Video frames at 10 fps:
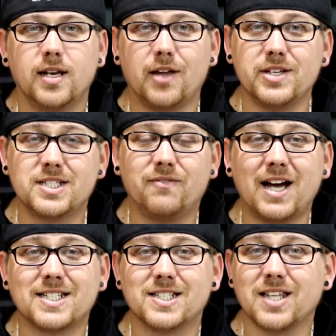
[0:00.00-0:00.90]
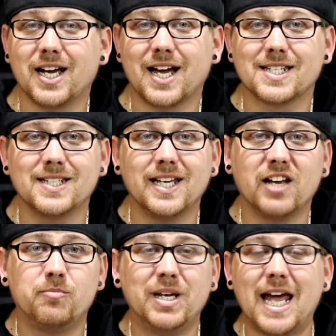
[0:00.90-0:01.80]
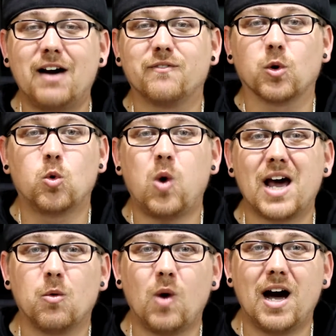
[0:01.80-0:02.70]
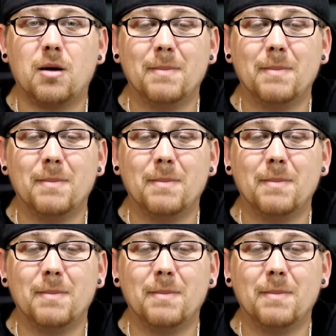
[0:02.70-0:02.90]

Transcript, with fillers: Now, these devices, like I said, have been out for quite a while.